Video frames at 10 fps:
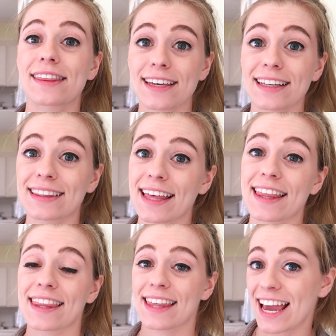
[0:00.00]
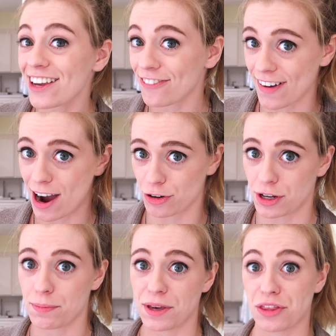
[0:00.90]
think that they
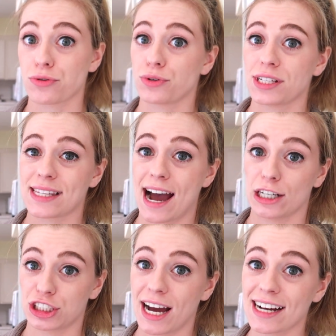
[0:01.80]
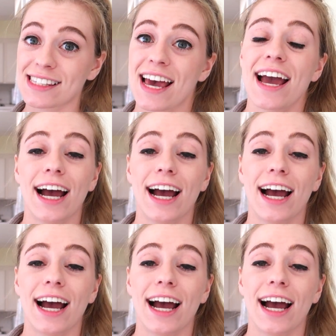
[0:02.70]
found me through these hashtags